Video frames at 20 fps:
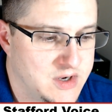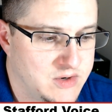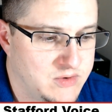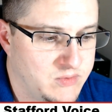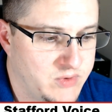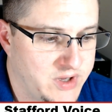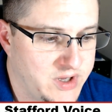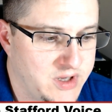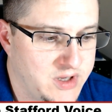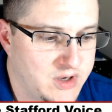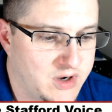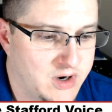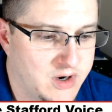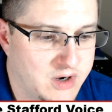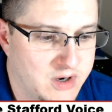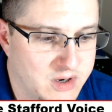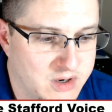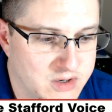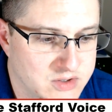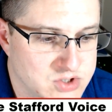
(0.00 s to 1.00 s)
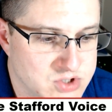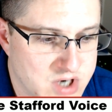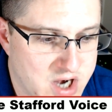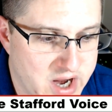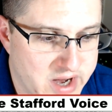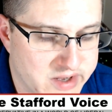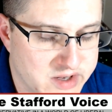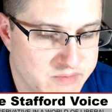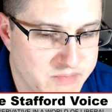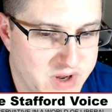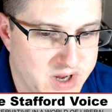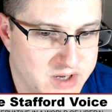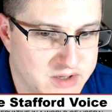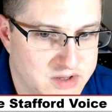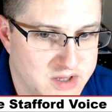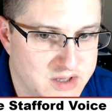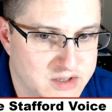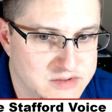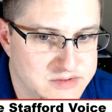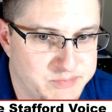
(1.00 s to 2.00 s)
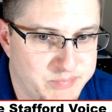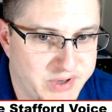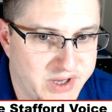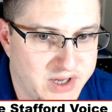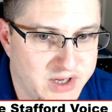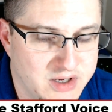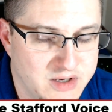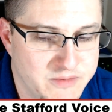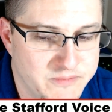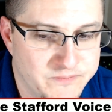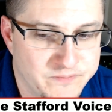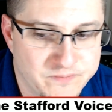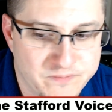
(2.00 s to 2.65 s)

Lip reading: we are trying to make things big